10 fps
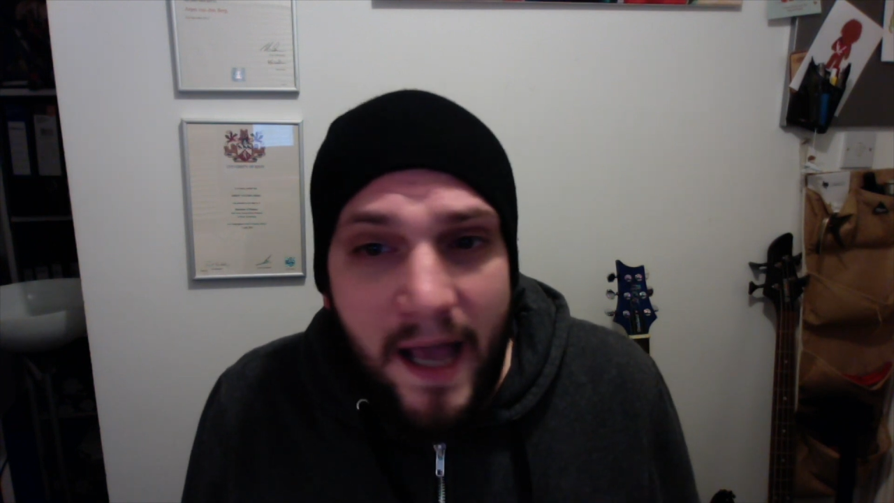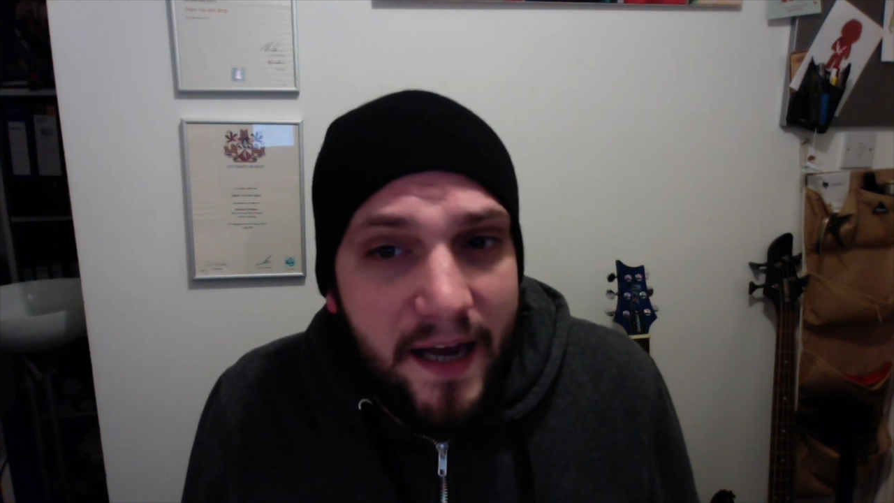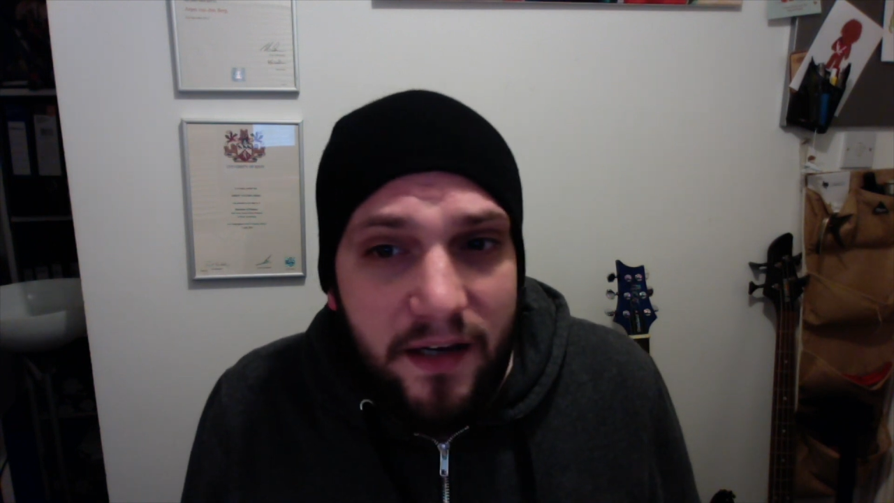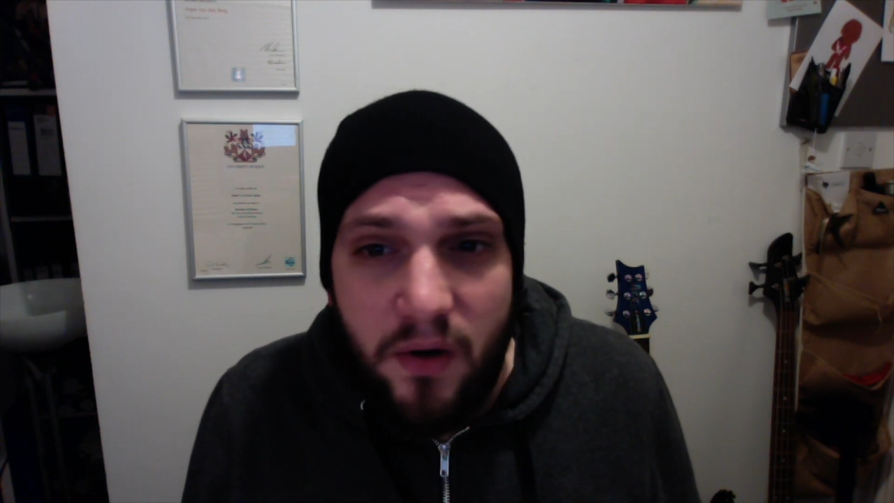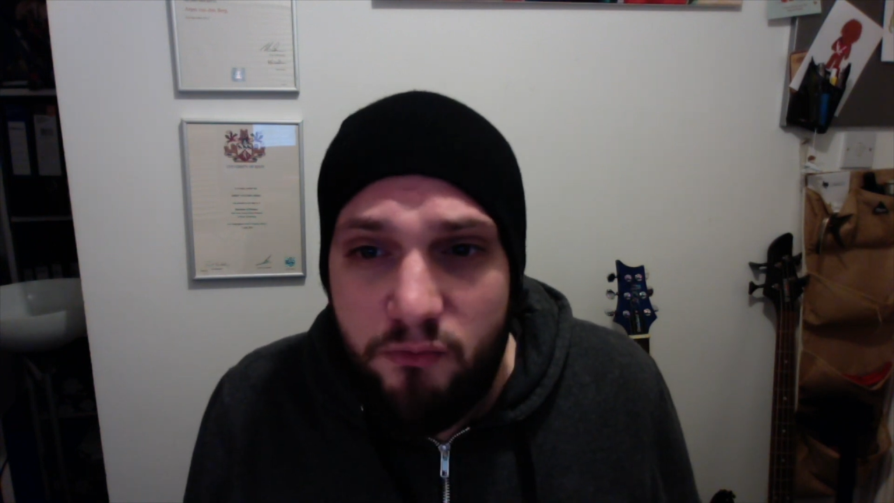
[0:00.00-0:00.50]

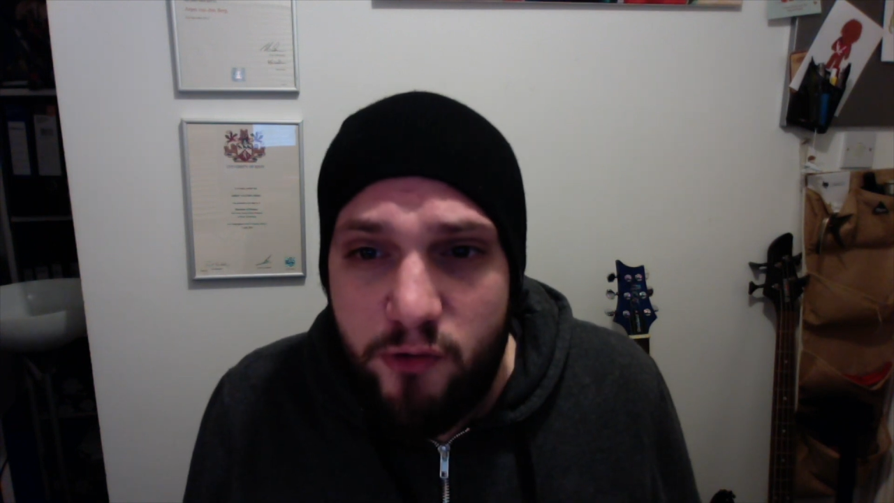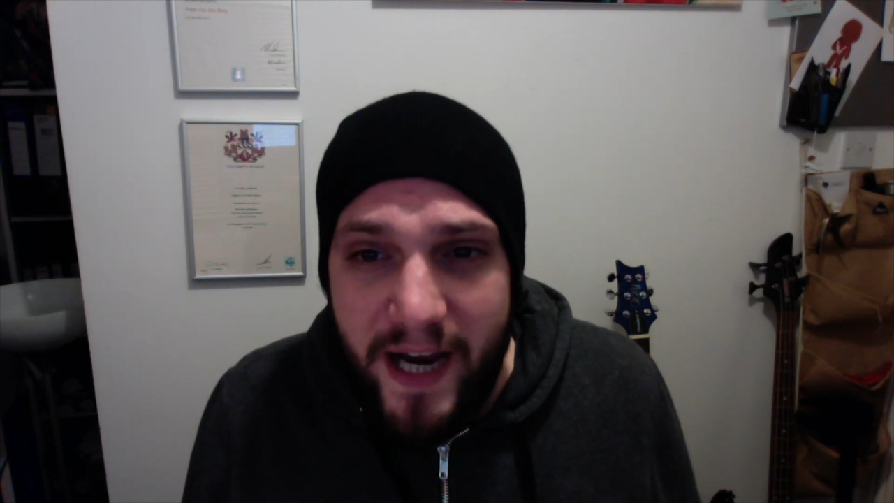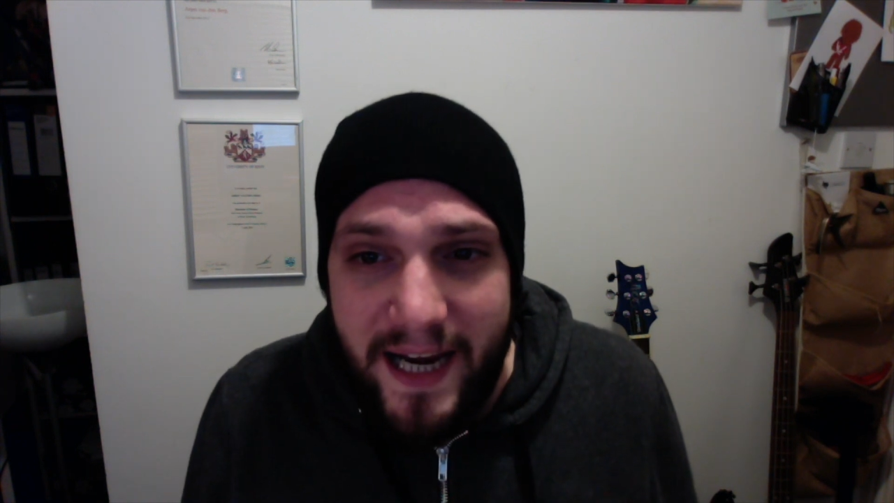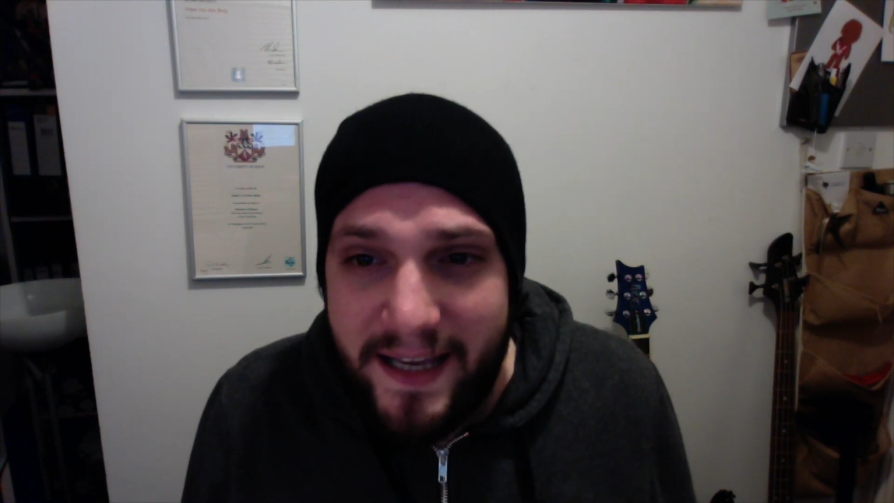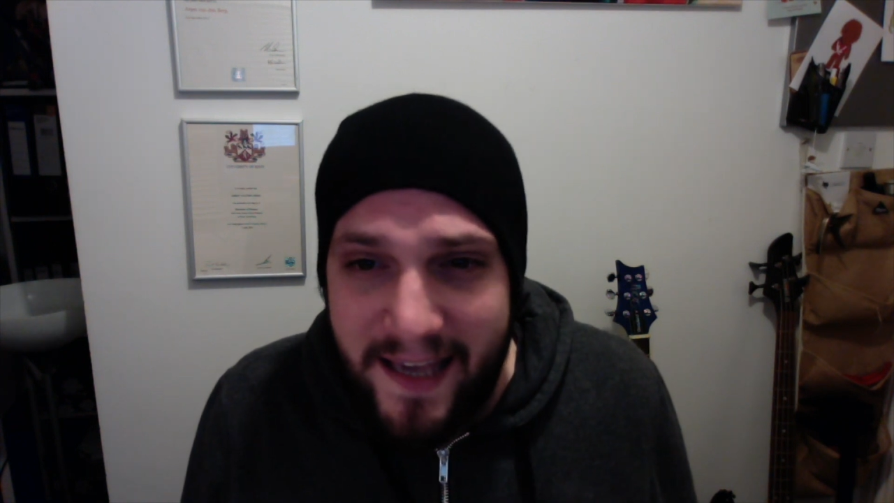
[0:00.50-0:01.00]
and they don't
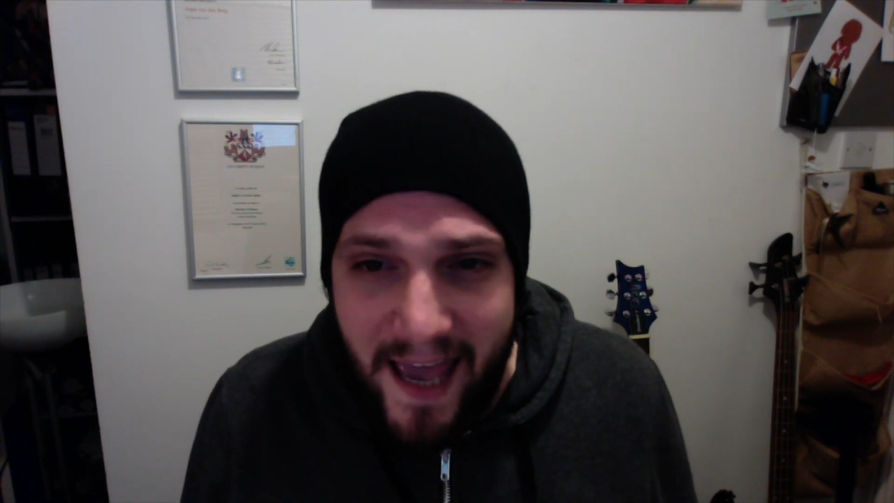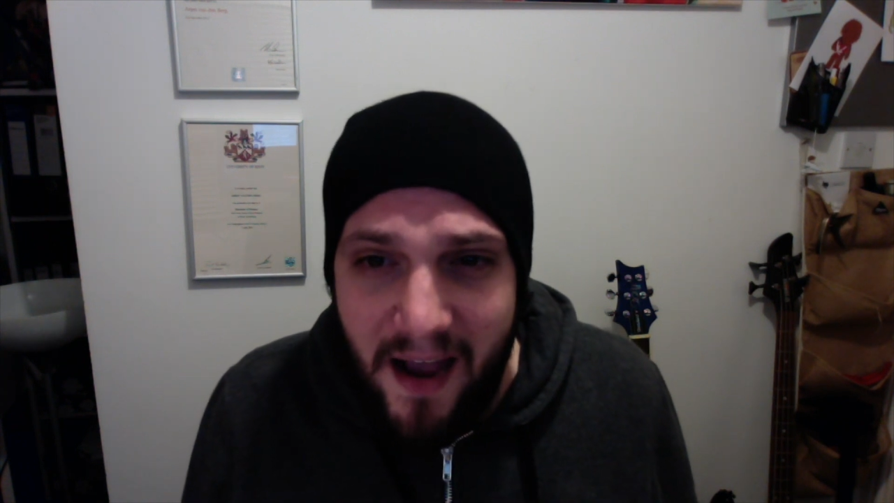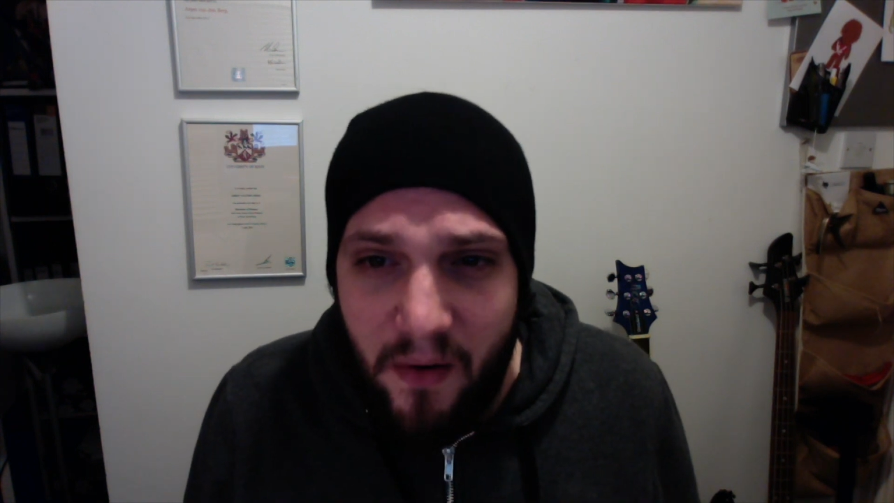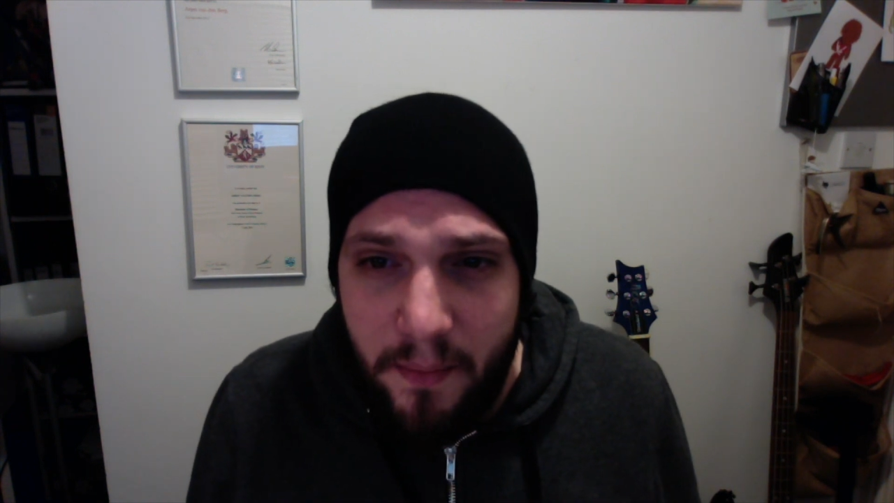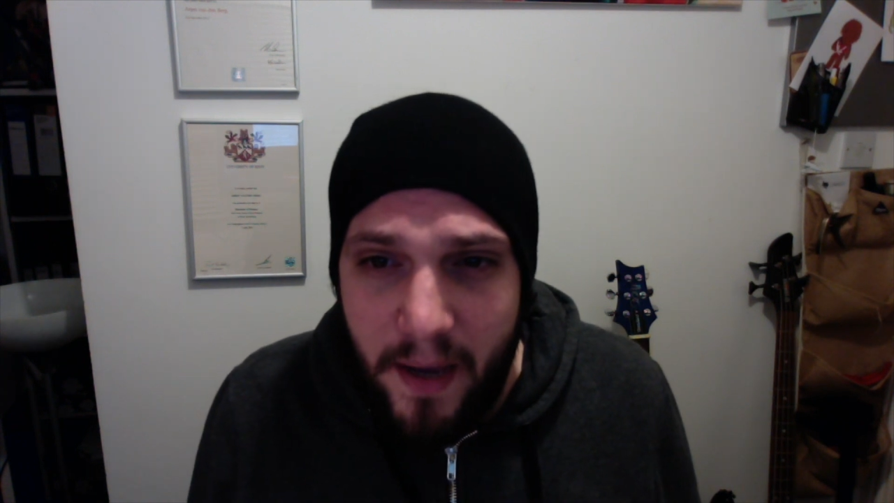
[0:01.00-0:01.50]
really
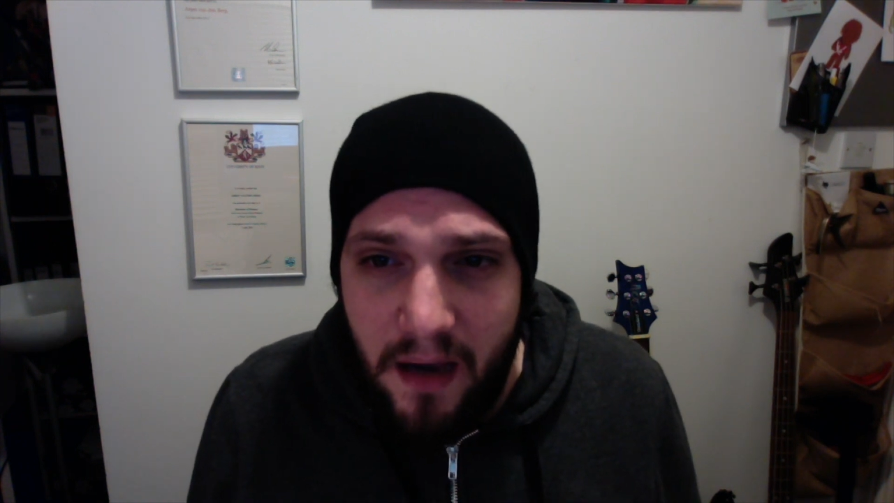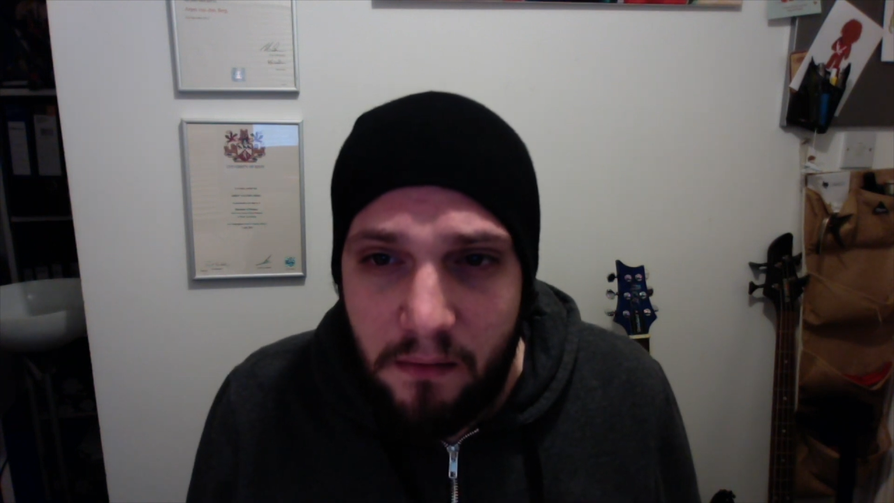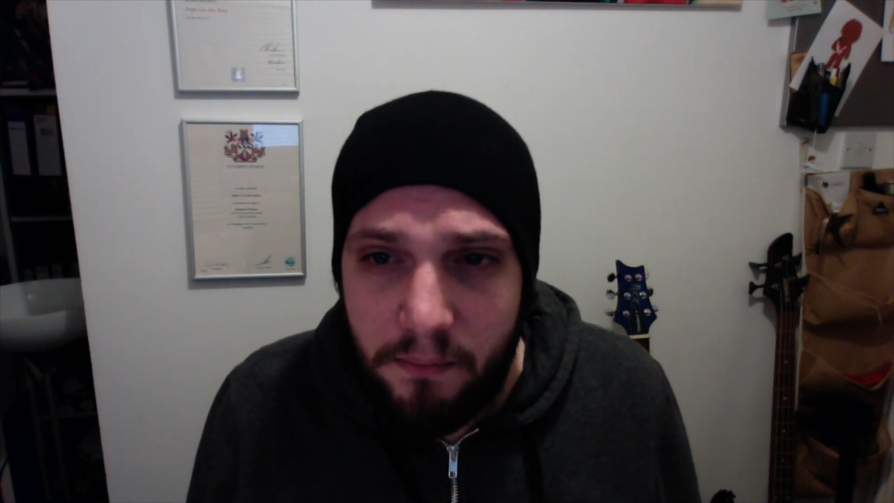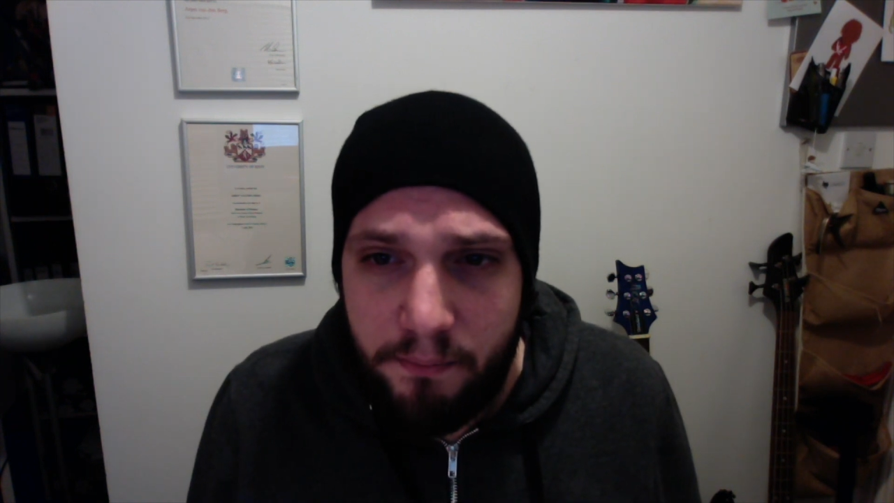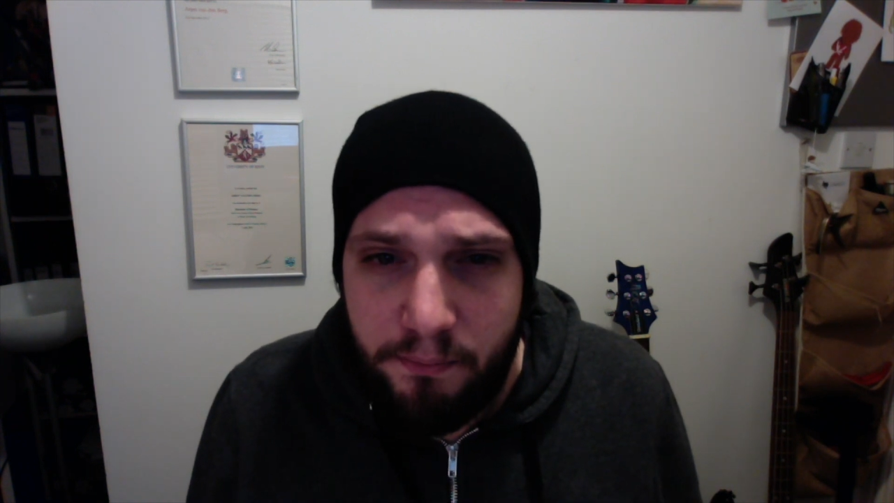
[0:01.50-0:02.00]
care about